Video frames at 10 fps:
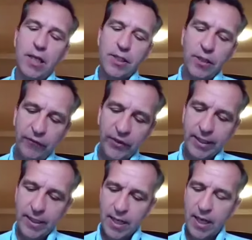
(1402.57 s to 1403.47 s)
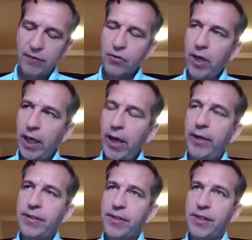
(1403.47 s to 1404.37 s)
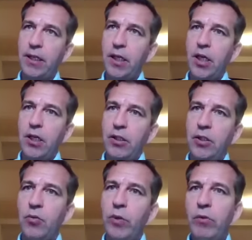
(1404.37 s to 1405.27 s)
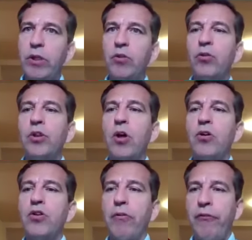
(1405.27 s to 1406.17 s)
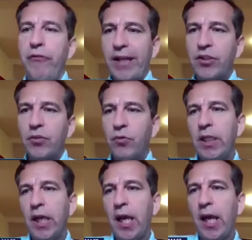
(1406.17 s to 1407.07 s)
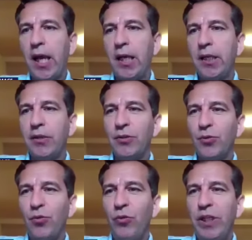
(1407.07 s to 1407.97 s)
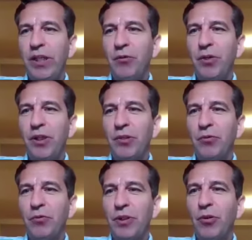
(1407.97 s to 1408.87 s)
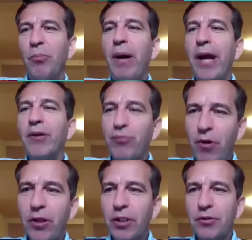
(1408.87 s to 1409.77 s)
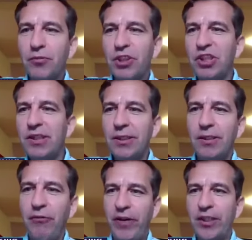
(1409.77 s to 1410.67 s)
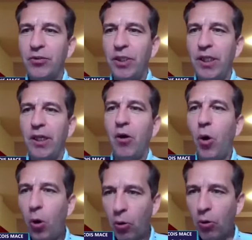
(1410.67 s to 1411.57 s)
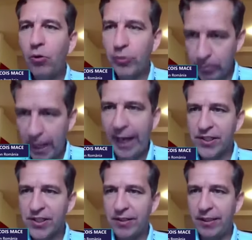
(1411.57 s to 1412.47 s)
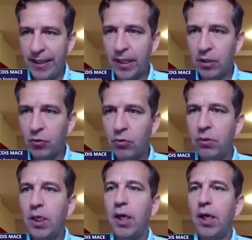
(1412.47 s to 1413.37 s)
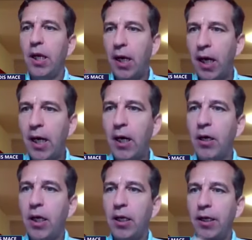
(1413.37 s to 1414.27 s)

something that i have to highlight is that you know we, we don't go to a factory and we, we we don't buy a product which is in the factory all the bikes in decathlon are